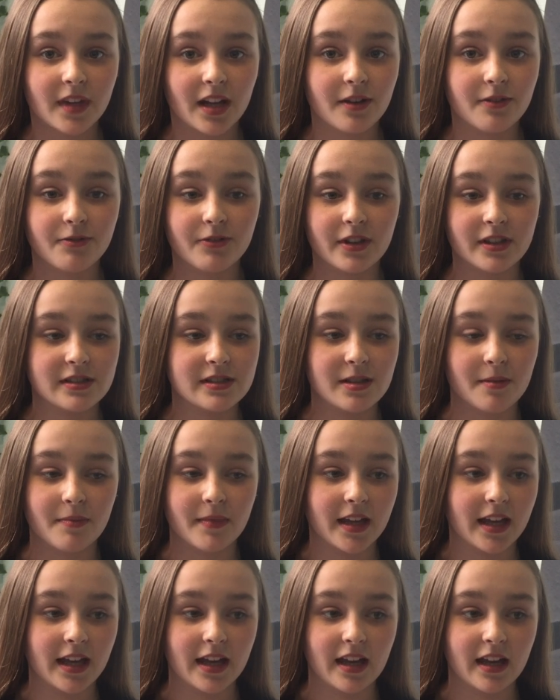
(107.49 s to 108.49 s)
I felt
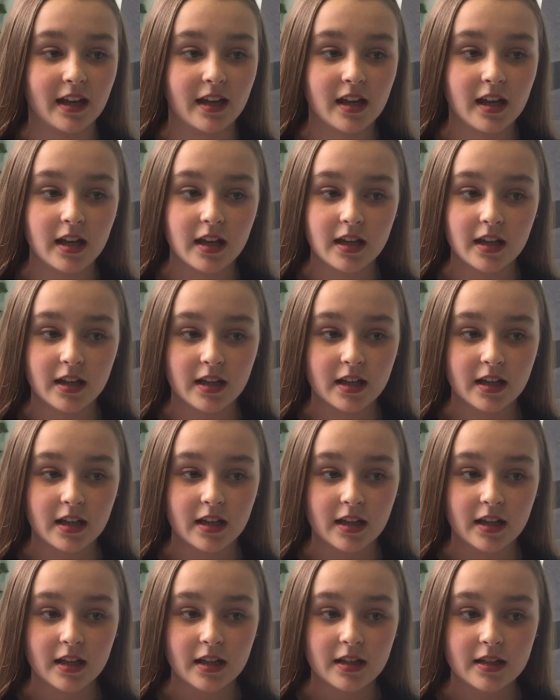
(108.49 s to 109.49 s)
something here
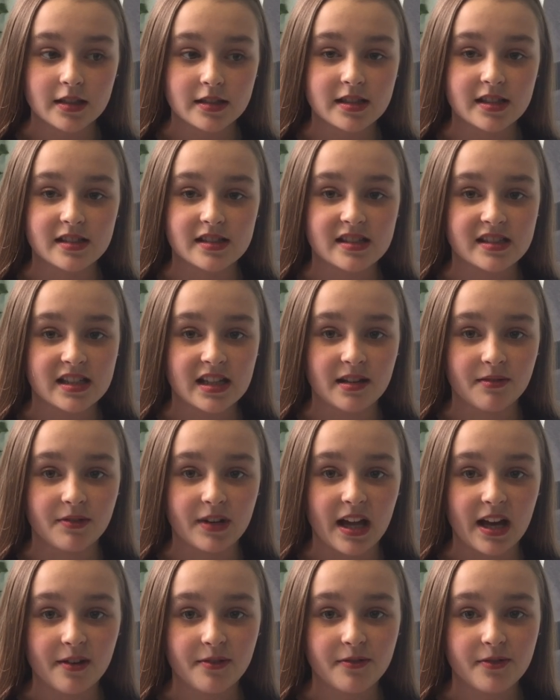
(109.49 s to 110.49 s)
since Steve
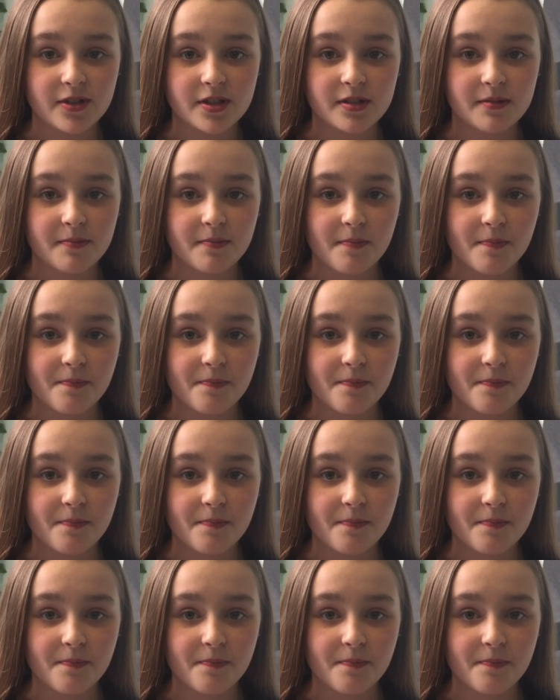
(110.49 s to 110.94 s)
left.